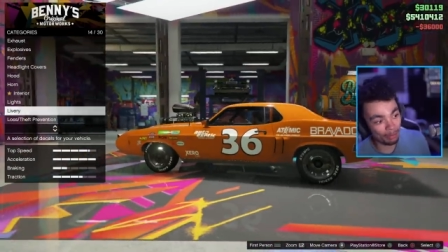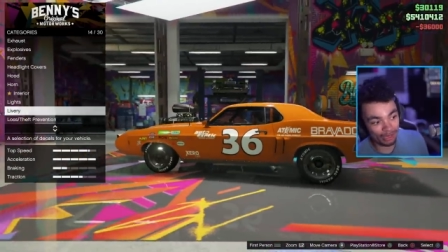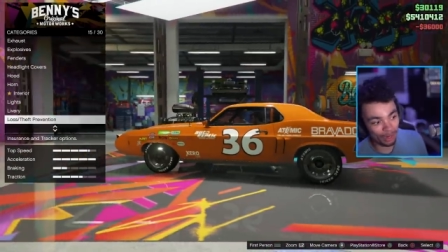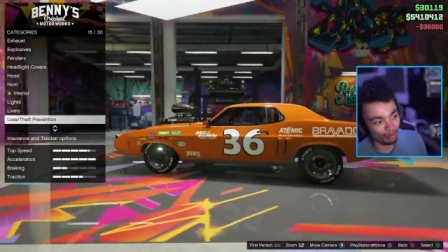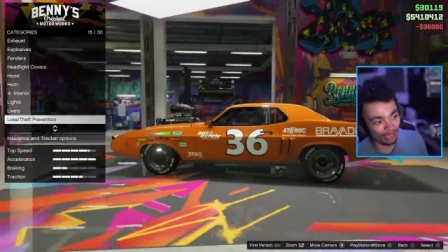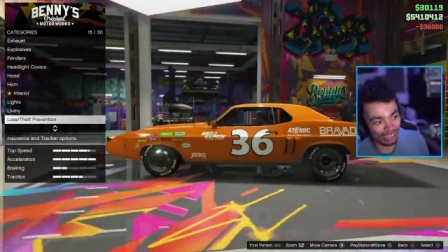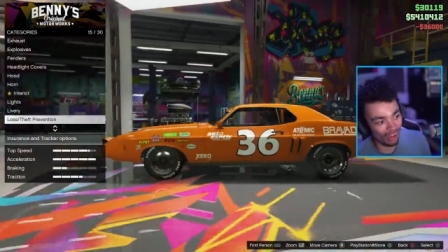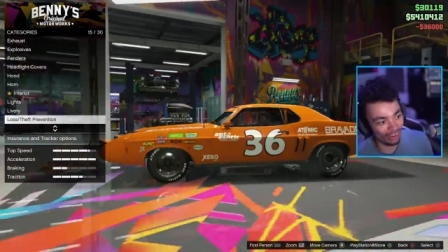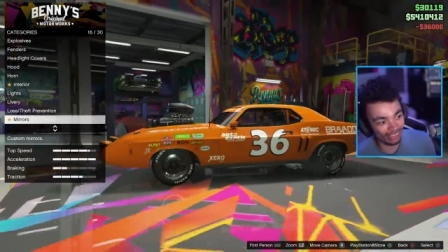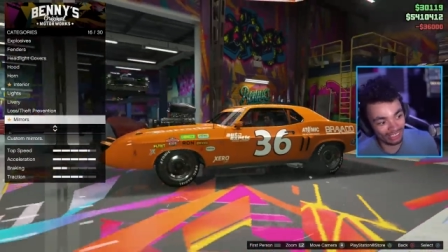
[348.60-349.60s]
I'm going to put it
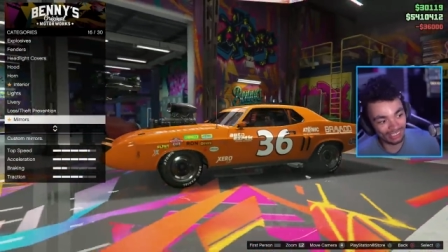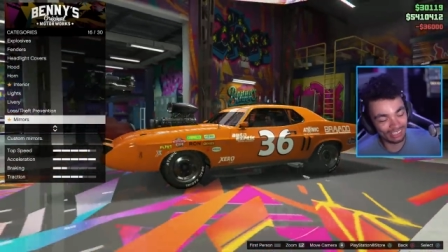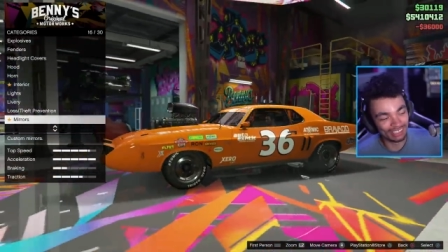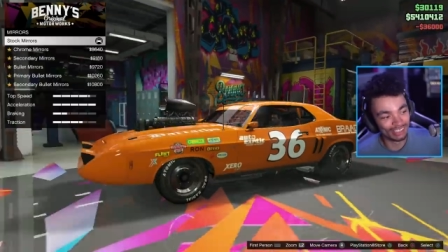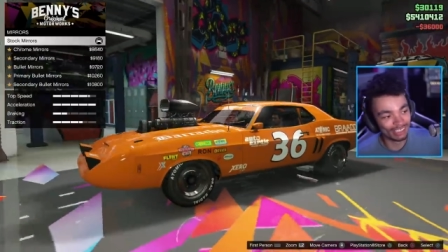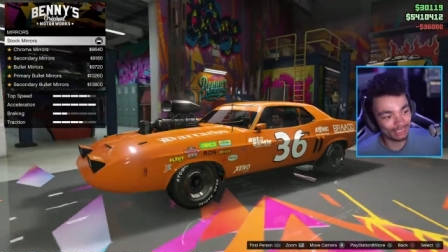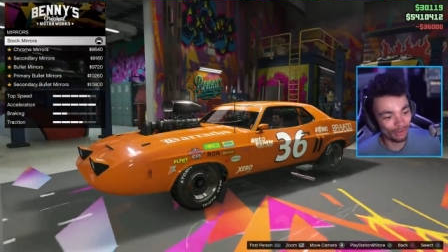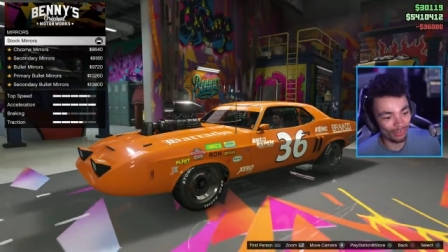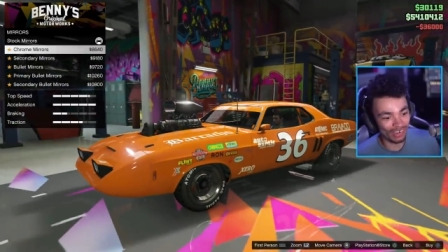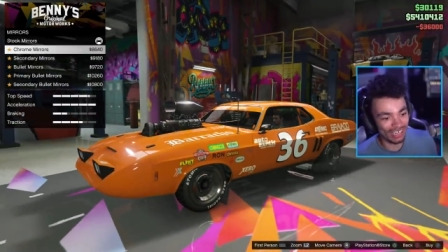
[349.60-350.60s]
on.
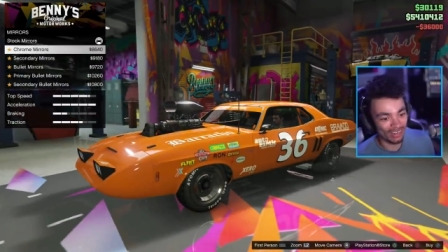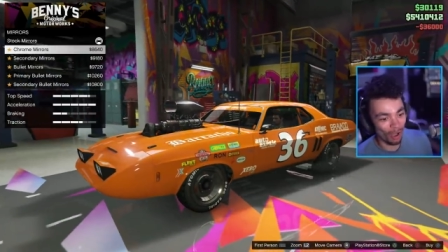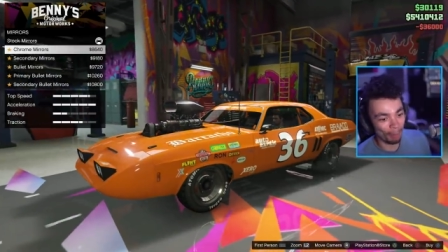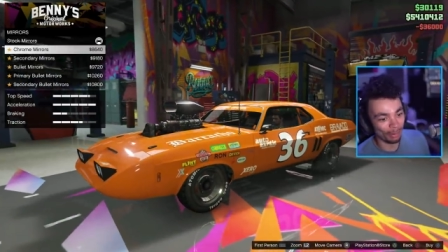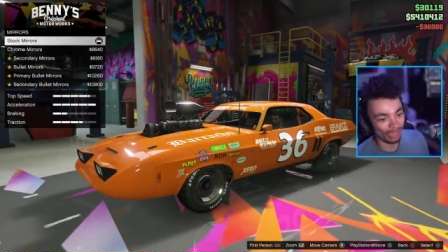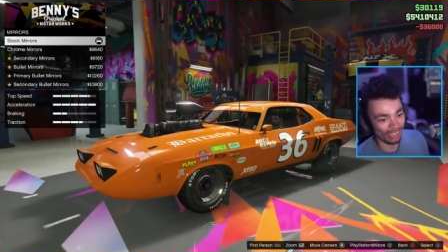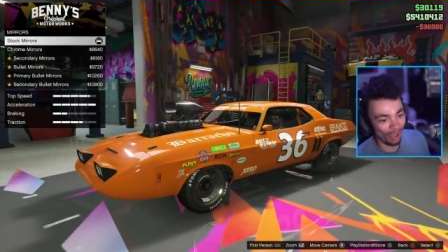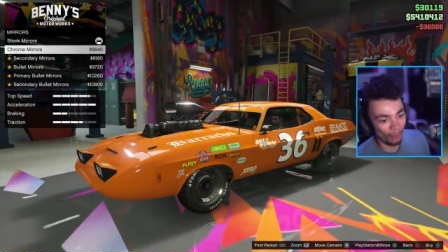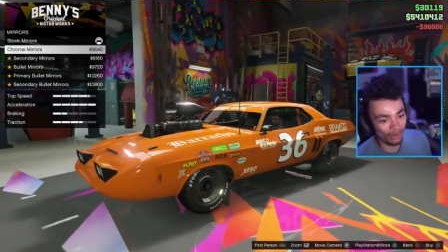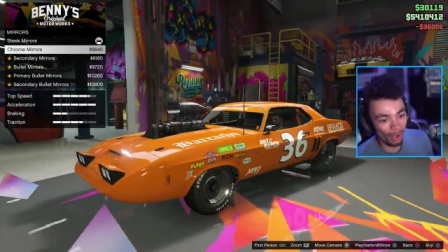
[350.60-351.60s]
You already know I'm putting
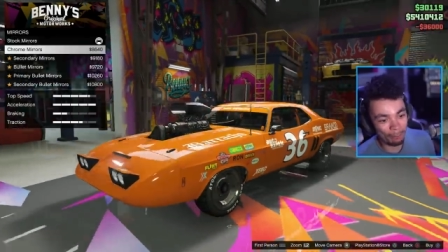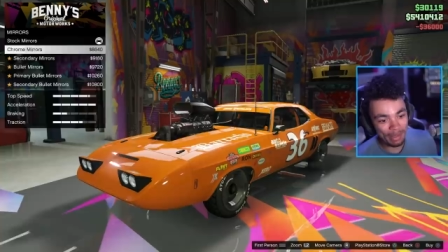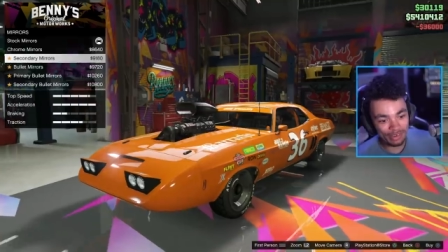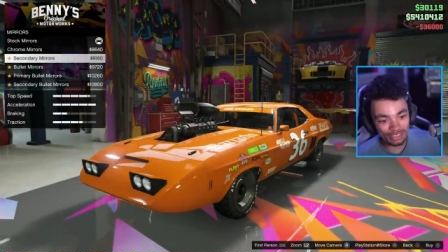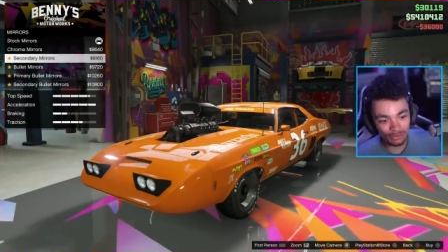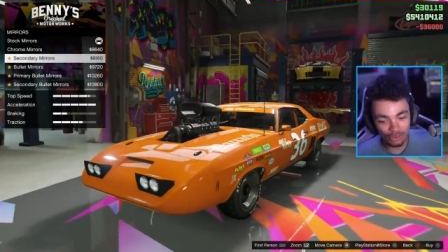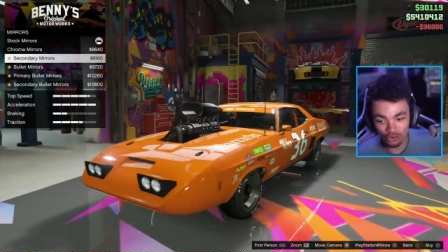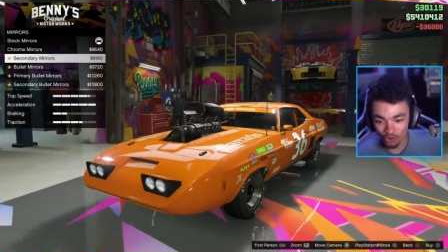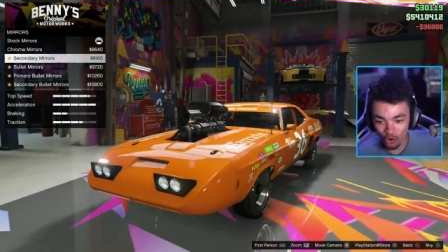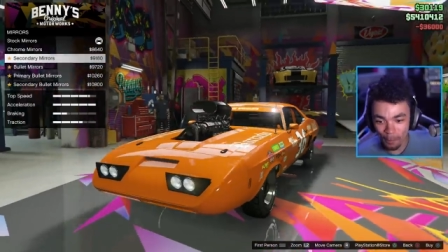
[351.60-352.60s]
on. We got mirrors, we got
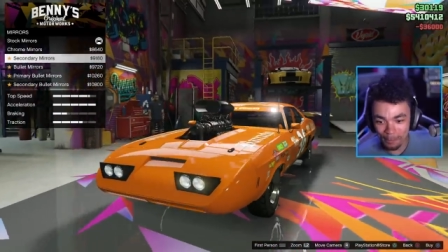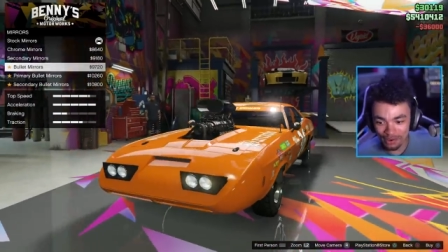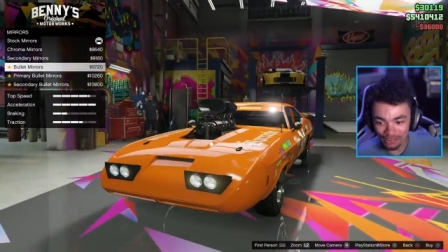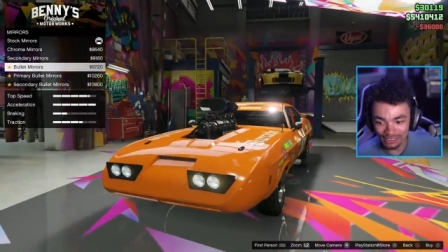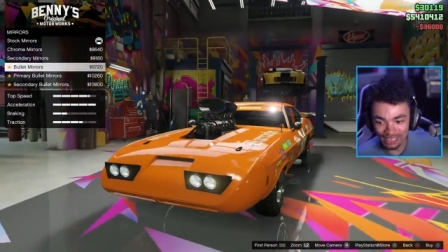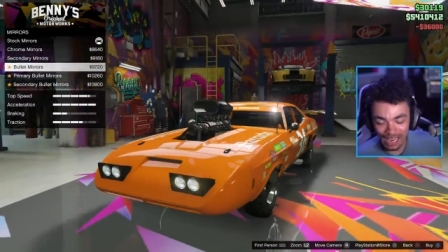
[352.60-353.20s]
chrome mirrors.